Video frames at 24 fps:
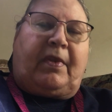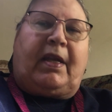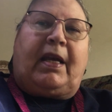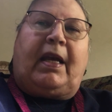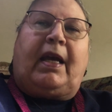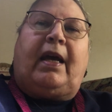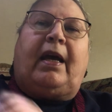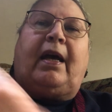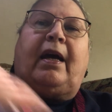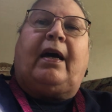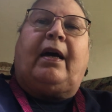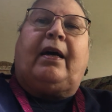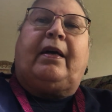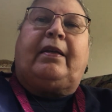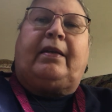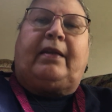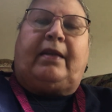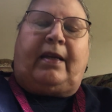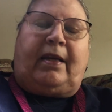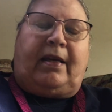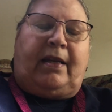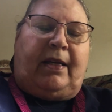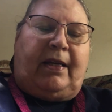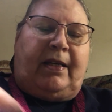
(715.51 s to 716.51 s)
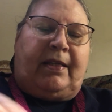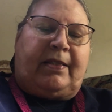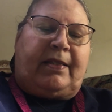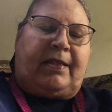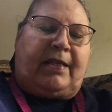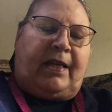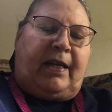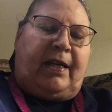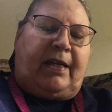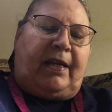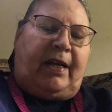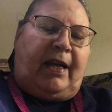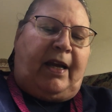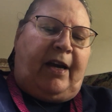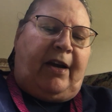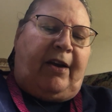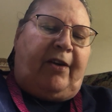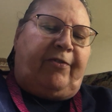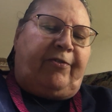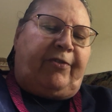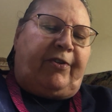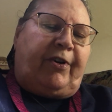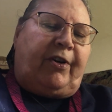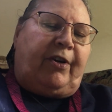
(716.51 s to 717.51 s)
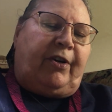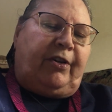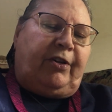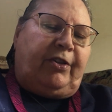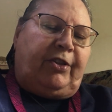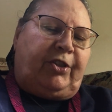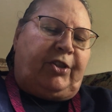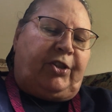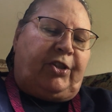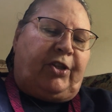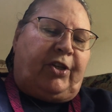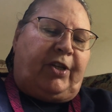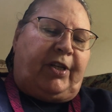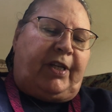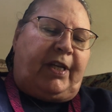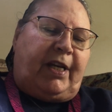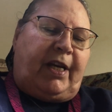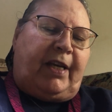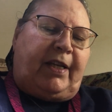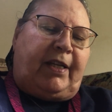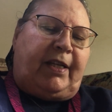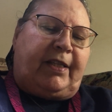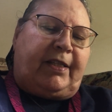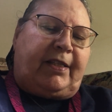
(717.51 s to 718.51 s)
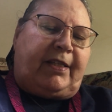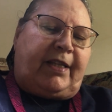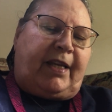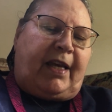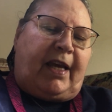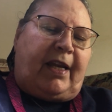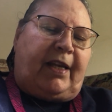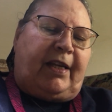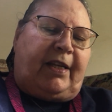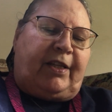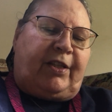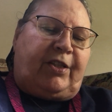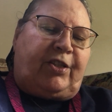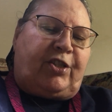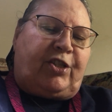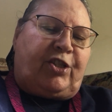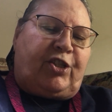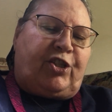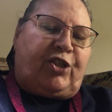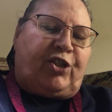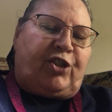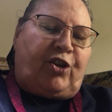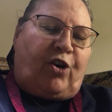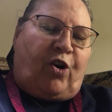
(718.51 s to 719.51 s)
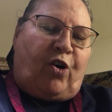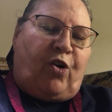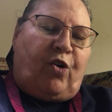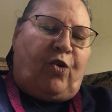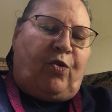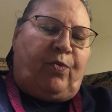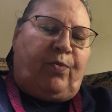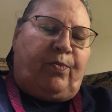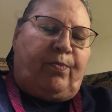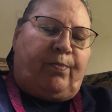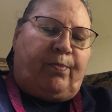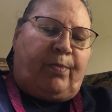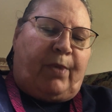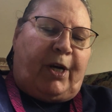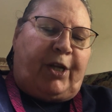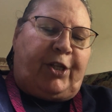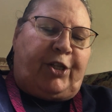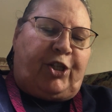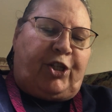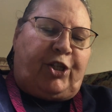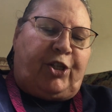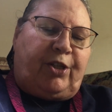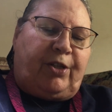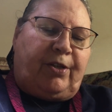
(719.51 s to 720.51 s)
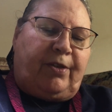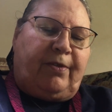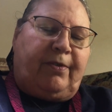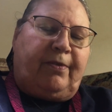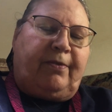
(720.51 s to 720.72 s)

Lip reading: And is it ever good? It is getting so much